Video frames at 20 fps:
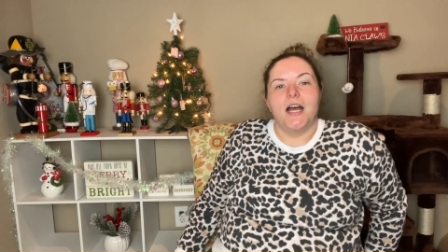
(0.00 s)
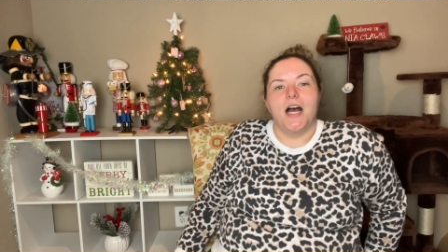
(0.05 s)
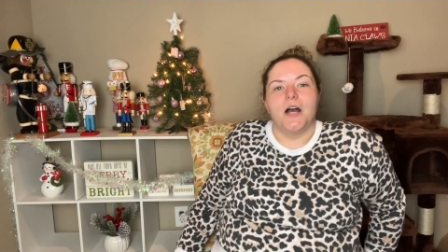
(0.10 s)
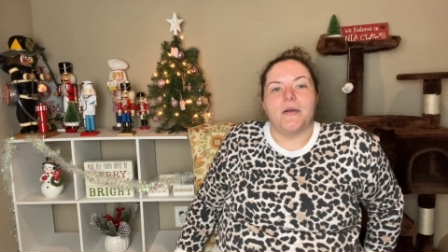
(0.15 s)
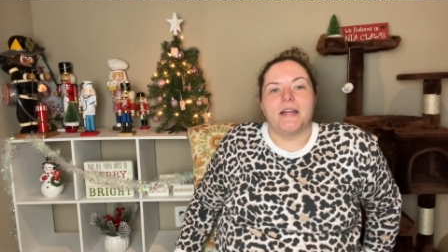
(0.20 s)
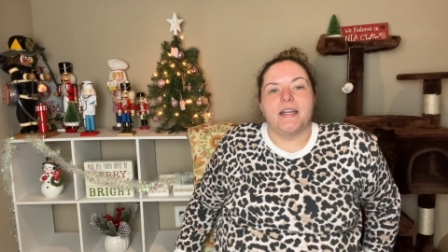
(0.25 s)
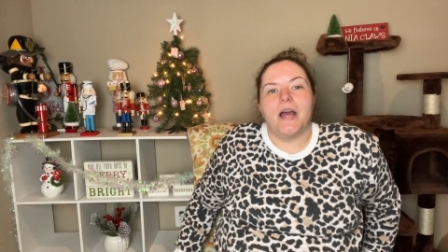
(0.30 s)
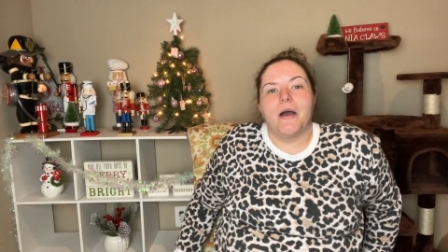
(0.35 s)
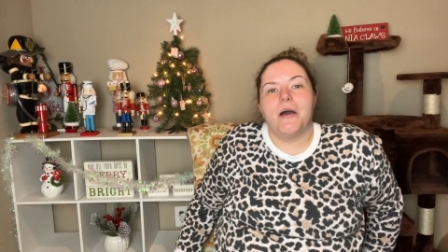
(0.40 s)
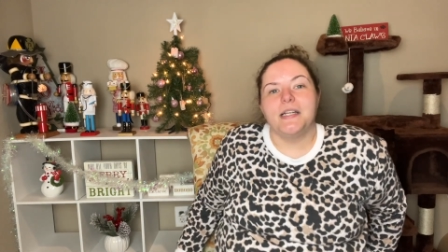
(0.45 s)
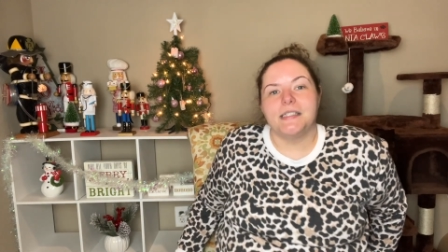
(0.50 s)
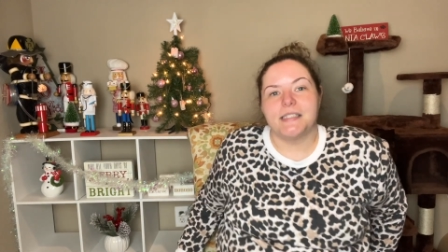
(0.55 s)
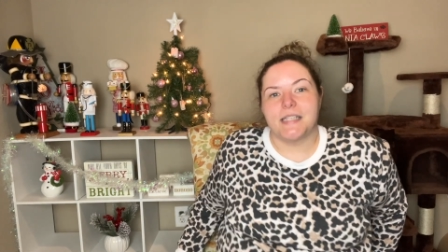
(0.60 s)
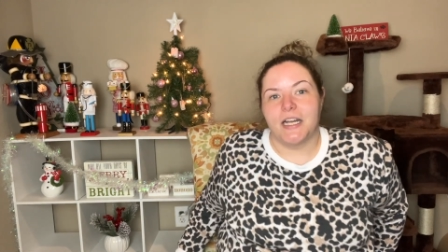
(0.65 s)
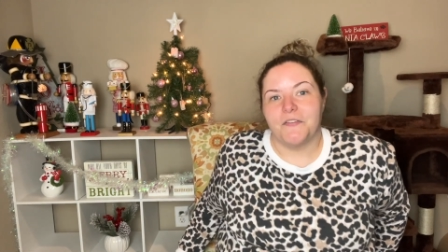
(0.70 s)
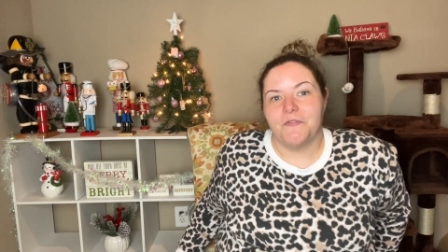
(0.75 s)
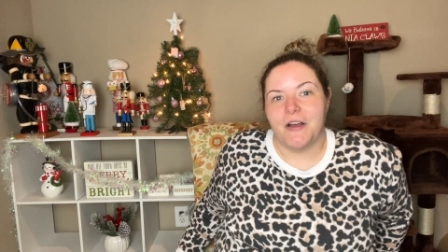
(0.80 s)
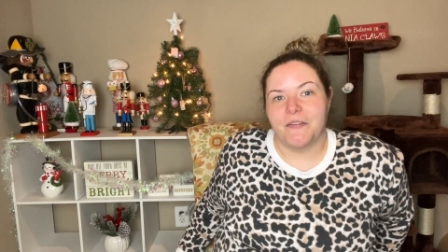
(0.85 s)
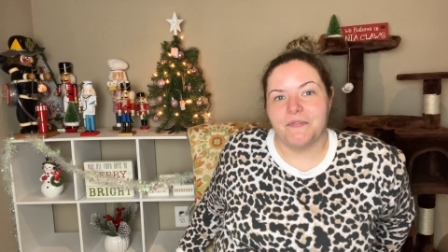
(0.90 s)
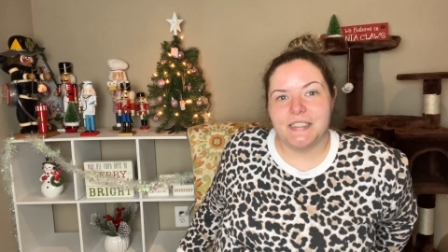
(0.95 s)
okay now i just
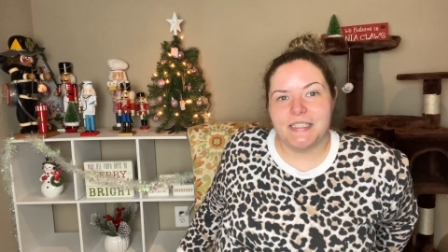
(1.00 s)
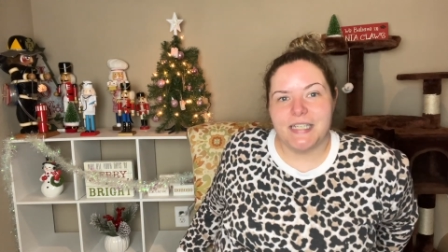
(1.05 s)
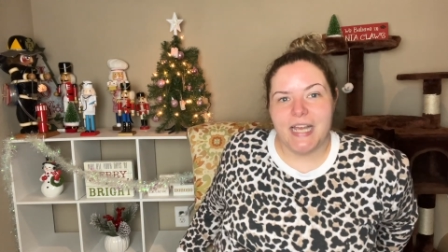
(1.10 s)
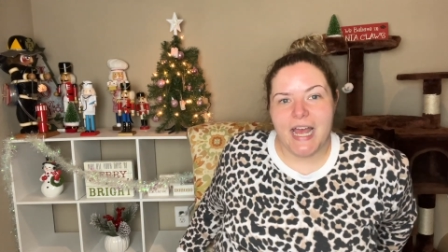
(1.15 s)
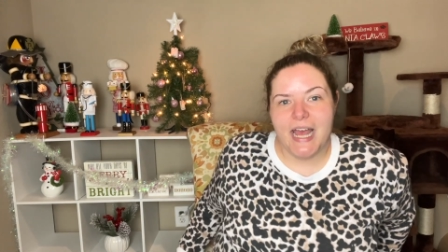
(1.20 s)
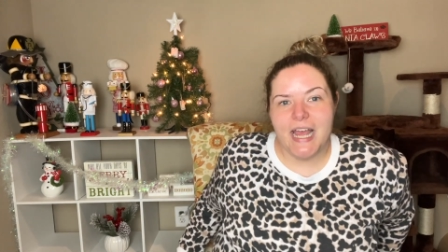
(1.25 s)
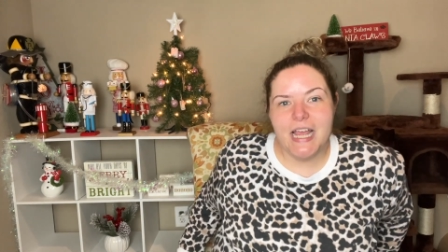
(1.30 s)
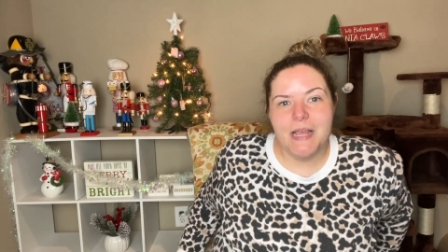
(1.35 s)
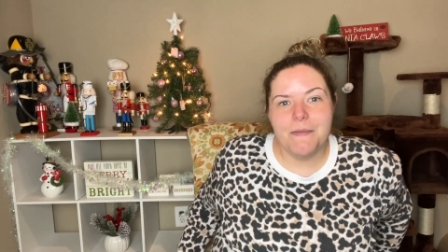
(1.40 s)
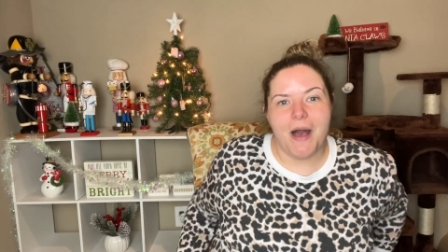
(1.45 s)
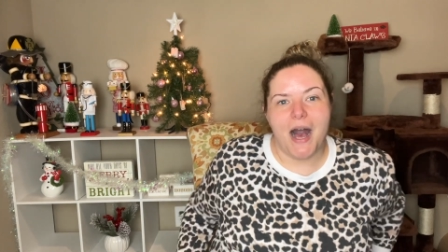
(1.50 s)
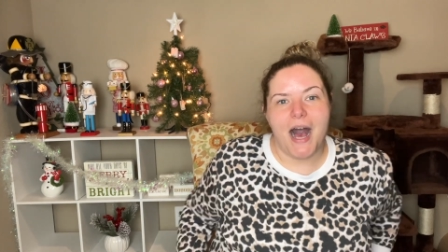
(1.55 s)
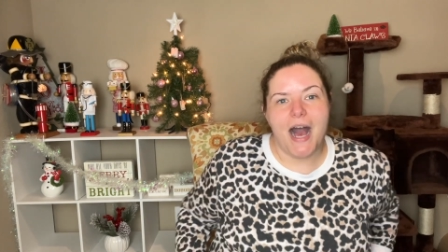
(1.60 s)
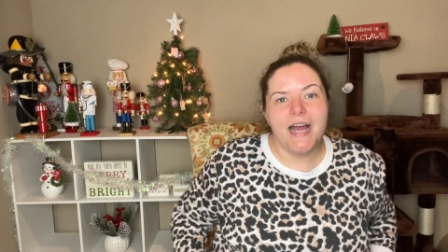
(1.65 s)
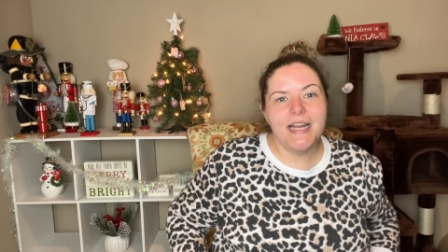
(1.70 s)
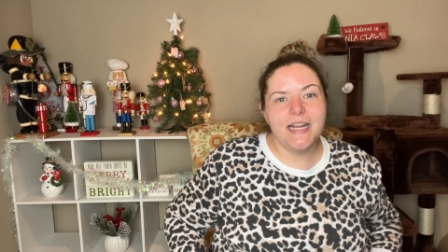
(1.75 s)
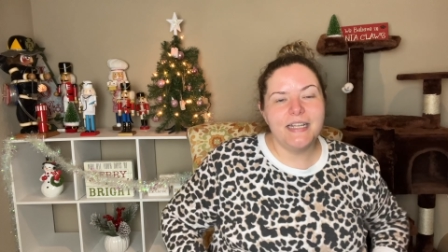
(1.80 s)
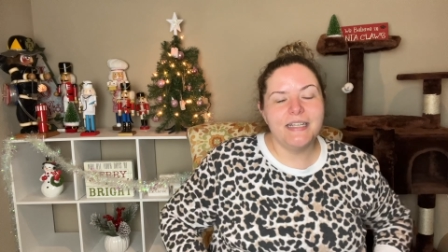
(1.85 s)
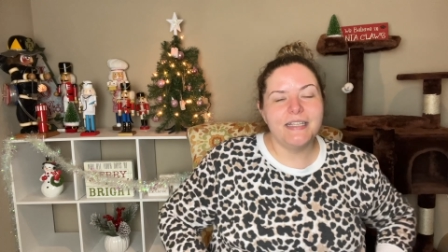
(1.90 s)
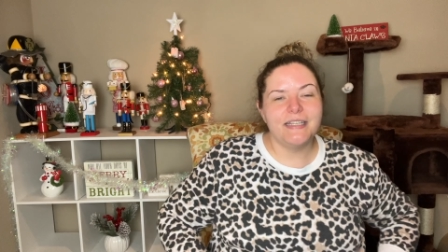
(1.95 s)
gotta find the tape
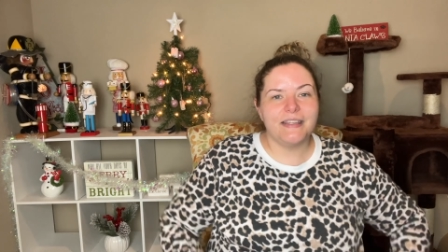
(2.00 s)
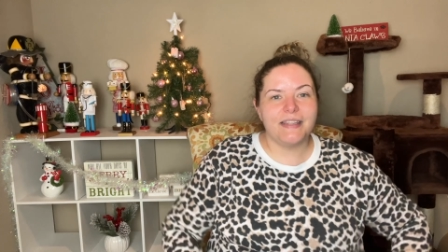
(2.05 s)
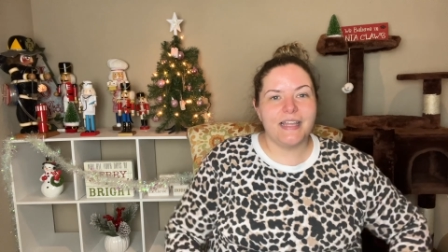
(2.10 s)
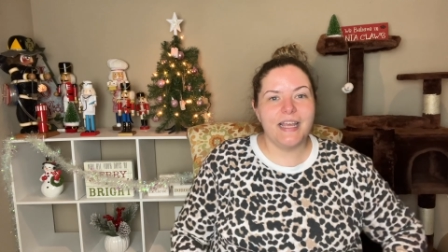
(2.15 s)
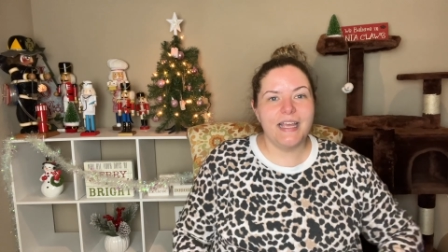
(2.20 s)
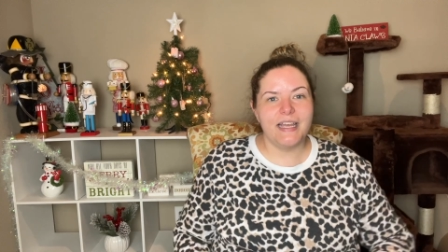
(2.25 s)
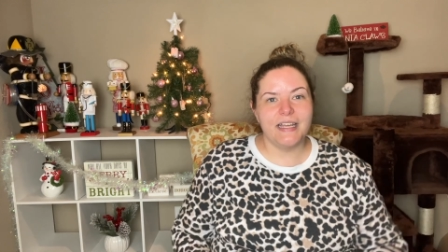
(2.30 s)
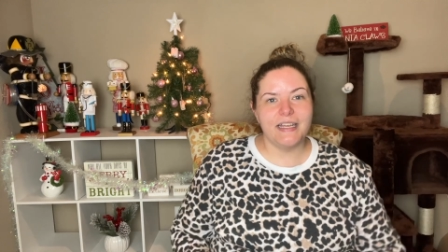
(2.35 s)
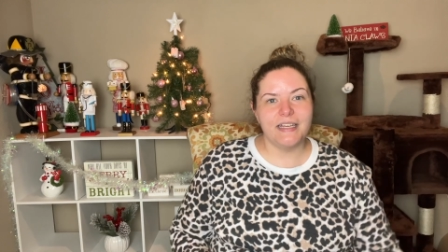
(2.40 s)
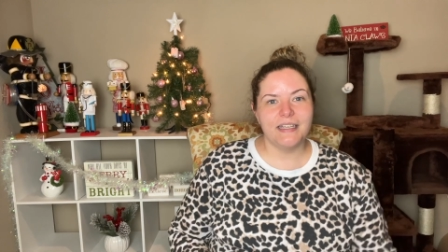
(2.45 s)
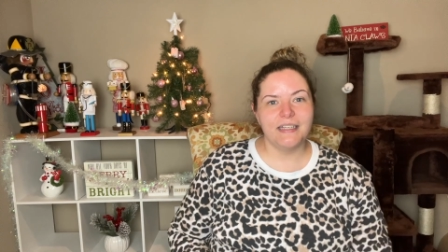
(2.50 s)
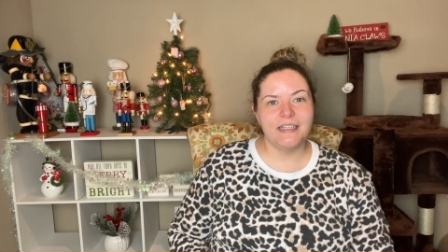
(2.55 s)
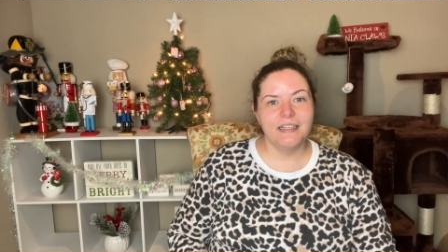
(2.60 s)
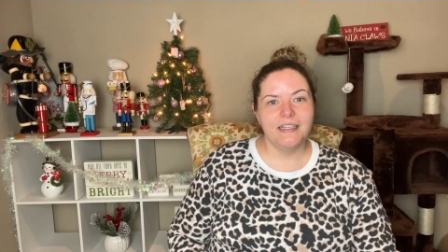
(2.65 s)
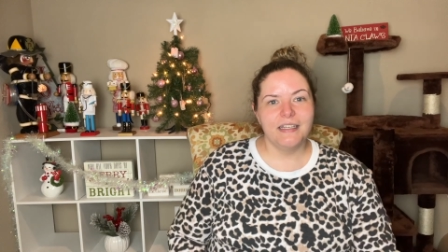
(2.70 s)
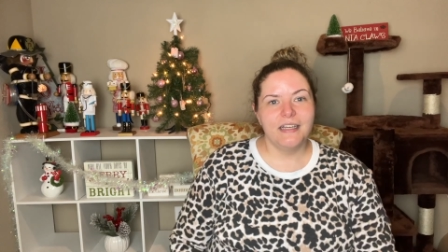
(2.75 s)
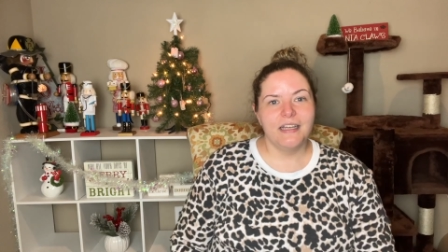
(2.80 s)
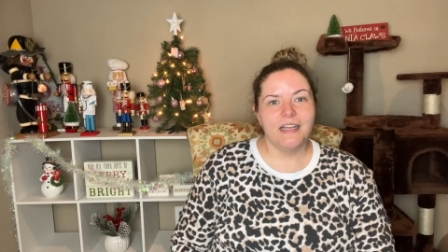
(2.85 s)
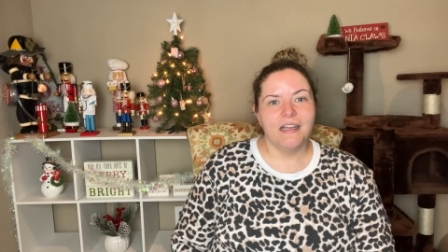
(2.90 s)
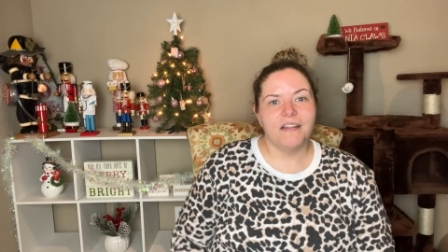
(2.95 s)
i didn't think
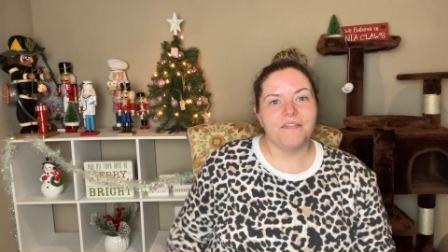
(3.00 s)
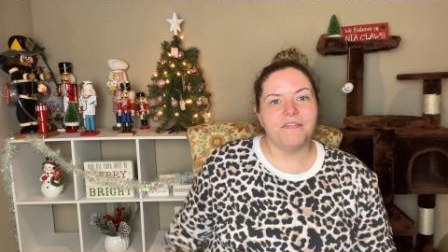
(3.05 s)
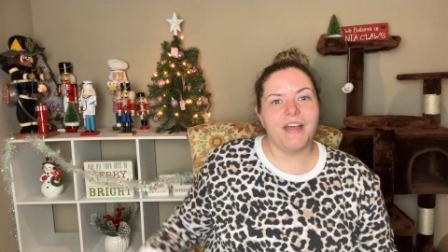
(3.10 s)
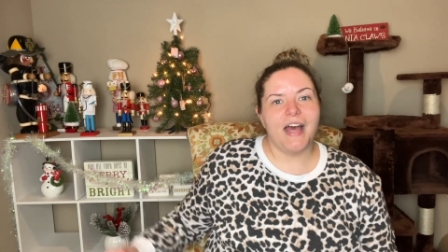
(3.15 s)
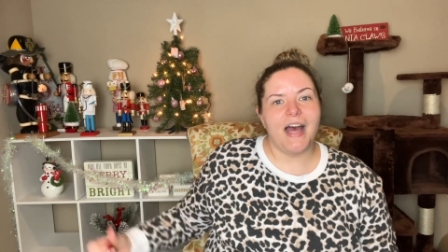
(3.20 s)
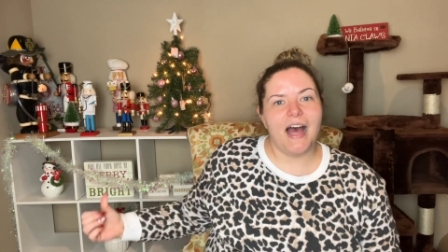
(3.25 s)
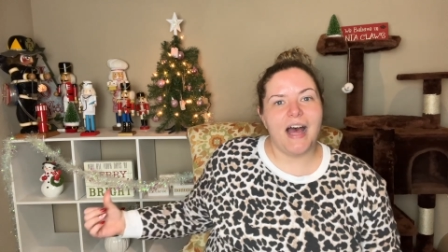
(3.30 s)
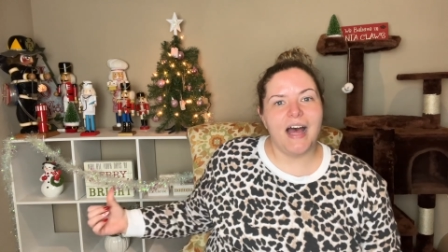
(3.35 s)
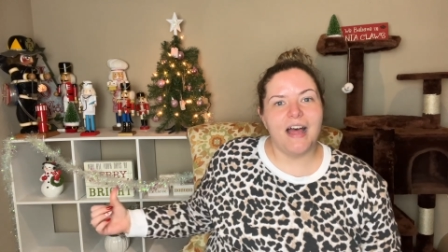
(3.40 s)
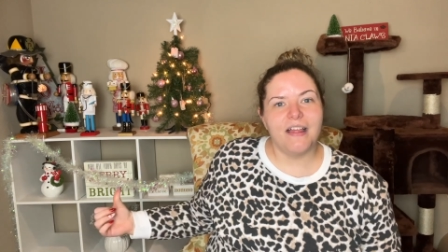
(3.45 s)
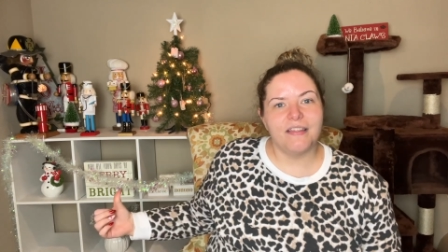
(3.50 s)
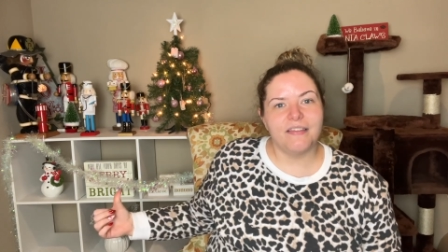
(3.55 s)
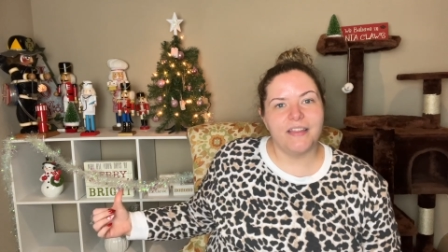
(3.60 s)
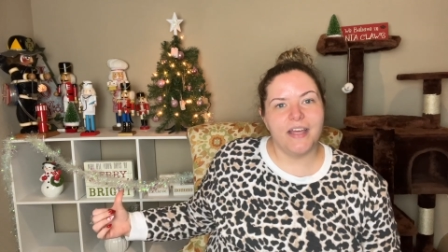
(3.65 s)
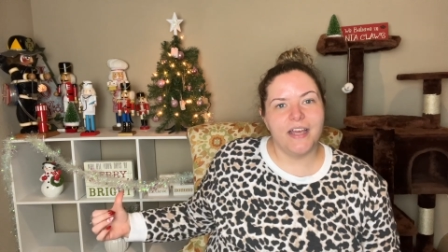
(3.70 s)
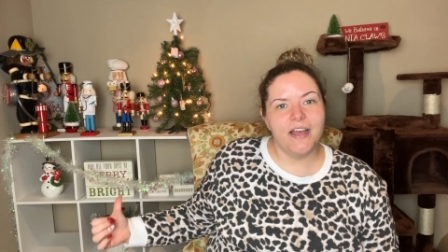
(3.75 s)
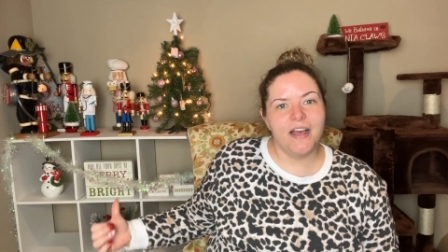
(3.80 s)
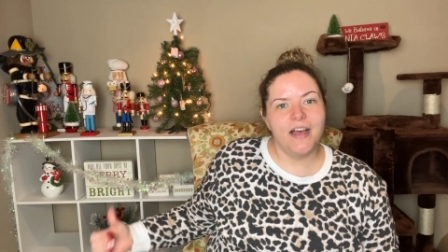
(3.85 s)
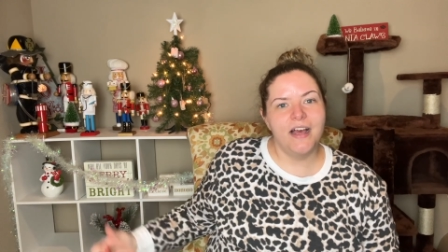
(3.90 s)
that there